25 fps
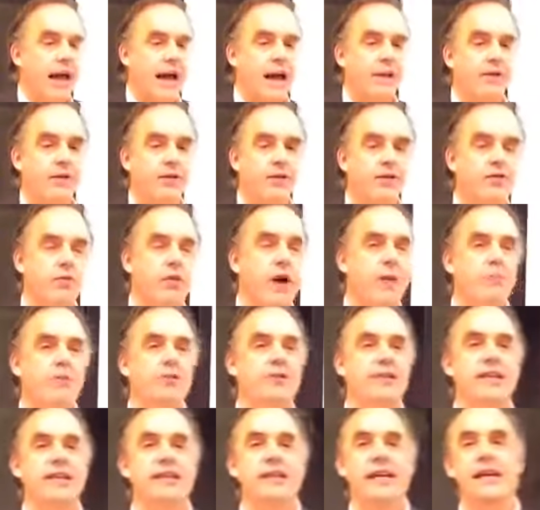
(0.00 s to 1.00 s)
and there's
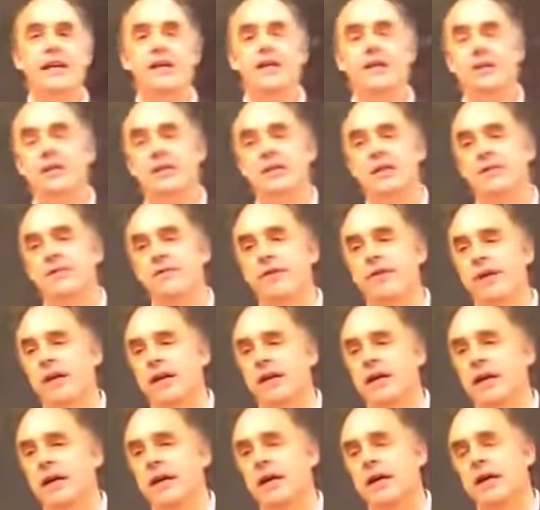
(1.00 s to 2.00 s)
representations of
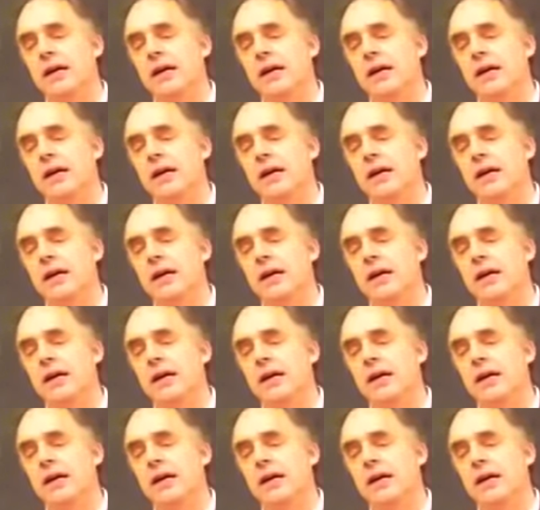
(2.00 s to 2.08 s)
the